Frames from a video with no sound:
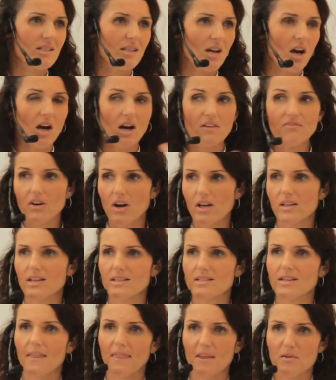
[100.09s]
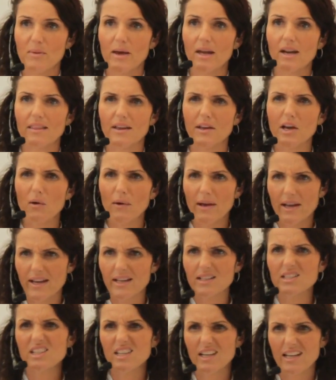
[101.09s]
I find there's nothing better than going
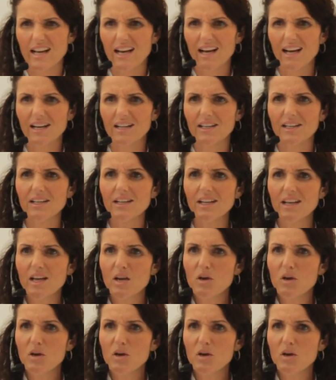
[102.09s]
out into your garden,